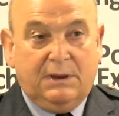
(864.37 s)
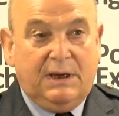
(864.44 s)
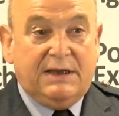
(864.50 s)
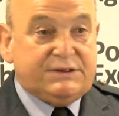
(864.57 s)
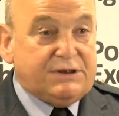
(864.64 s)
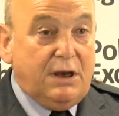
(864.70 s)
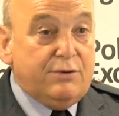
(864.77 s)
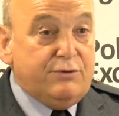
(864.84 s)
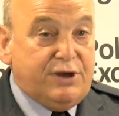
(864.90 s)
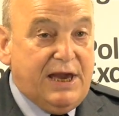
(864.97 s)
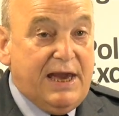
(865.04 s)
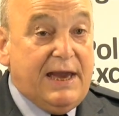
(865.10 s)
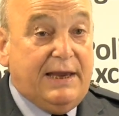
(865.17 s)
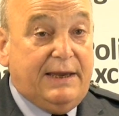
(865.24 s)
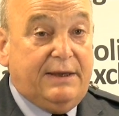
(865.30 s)
It's
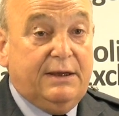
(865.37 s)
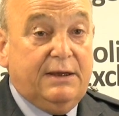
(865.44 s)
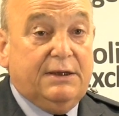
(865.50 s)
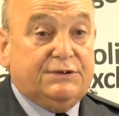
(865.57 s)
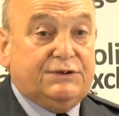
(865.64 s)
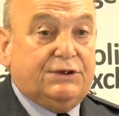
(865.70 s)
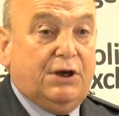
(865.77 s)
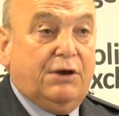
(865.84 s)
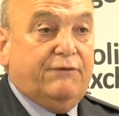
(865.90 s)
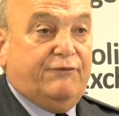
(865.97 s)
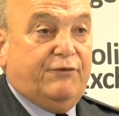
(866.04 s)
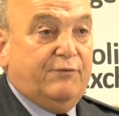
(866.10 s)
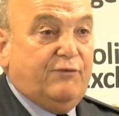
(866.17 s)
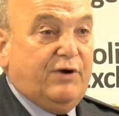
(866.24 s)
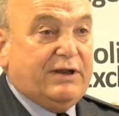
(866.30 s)
okay to go
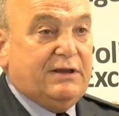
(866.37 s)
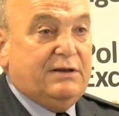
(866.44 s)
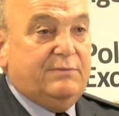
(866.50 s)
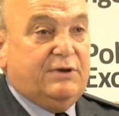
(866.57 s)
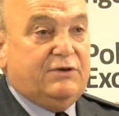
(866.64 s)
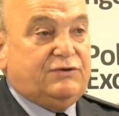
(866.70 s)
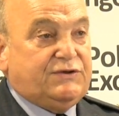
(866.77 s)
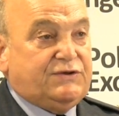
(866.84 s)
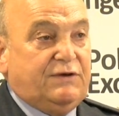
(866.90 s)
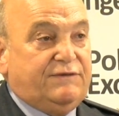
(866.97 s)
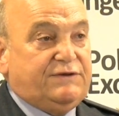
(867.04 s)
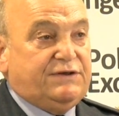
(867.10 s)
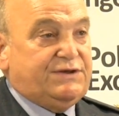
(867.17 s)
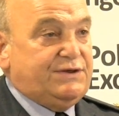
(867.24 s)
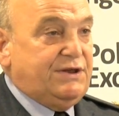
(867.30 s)
from regular military
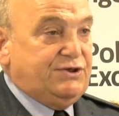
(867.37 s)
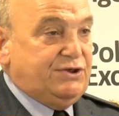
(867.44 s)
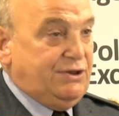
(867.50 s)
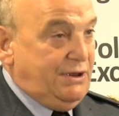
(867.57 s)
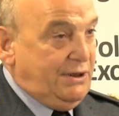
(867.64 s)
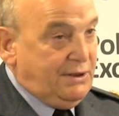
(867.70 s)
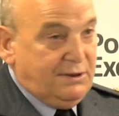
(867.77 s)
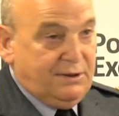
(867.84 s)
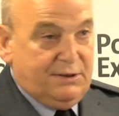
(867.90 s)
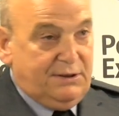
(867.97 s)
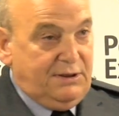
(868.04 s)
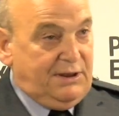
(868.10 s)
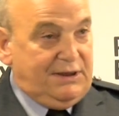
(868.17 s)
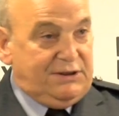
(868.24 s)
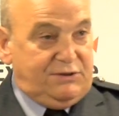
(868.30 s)
services and engineer
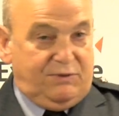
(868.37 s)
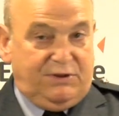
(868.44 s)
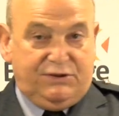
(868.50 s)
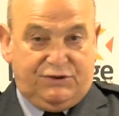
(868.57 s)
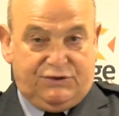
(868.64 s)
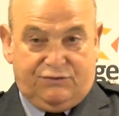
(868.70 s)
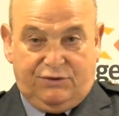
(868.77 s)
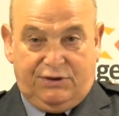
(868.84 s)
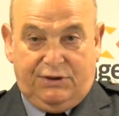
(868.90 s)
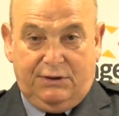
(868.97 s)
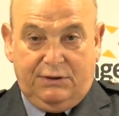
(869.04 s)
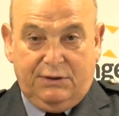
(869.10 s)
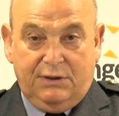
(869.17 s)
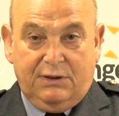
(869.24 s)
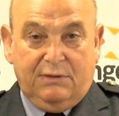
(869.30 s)
into industry,
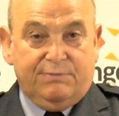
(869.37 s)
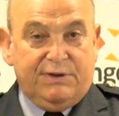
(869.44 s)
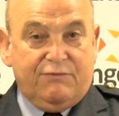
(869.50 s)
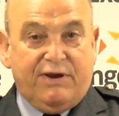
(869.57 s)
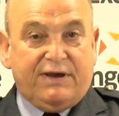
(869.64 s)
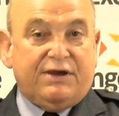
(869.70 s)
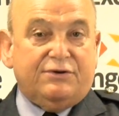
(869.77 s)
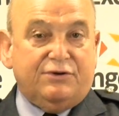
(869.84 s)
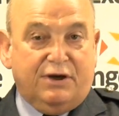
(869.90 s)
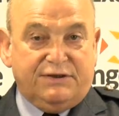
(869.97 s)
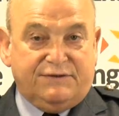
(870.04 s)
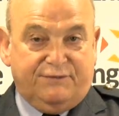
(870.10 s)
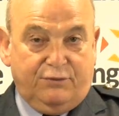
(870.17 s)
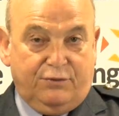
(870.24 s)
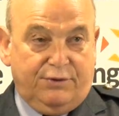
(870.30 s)
be
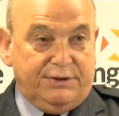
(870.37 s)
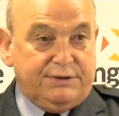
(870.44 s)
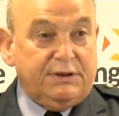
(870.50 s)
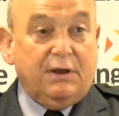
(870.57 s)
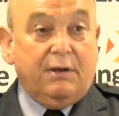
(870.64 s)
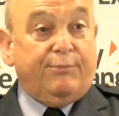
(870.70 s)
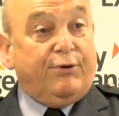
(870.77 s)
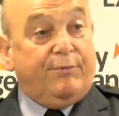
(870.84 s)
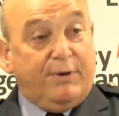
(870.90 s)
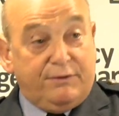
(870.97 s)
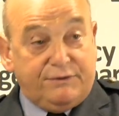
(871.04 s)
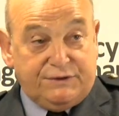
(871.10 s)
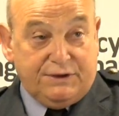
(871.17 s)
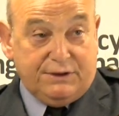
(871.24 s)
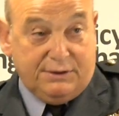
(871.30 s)
recognized for it,
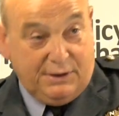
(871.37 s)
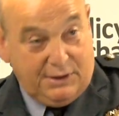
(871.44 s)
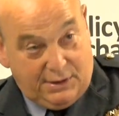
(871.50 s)
promoted,